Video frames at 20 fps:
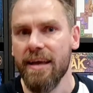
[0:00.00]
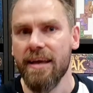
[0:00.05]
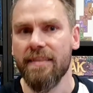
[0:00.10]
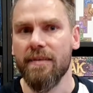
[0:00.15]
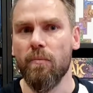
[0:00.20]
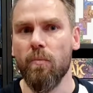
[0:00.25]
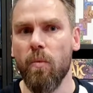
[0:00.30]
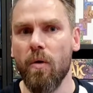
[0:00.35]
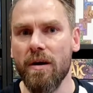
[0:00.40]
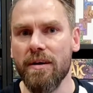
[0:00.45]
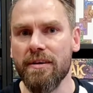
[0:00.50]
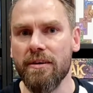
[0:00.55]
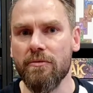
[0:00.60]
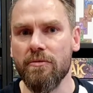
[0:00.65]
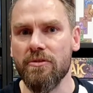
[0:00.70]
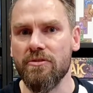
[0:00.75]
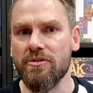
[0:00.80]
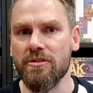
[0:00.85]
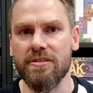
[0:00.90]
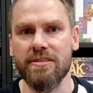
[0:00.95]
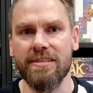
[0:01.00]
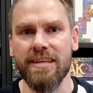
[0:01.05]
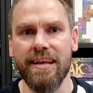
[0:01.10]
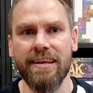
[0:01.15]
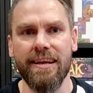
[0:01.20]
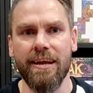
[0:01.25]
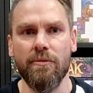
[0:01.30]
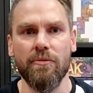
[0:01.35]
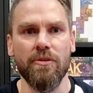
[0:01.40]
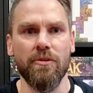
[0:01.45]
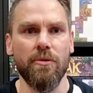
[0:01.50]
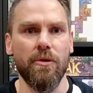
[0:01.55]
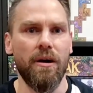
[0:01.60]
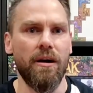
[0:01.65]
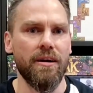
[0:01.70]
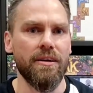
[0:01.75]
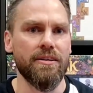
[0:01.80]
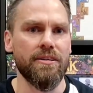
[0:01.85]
then why don't you just send out your high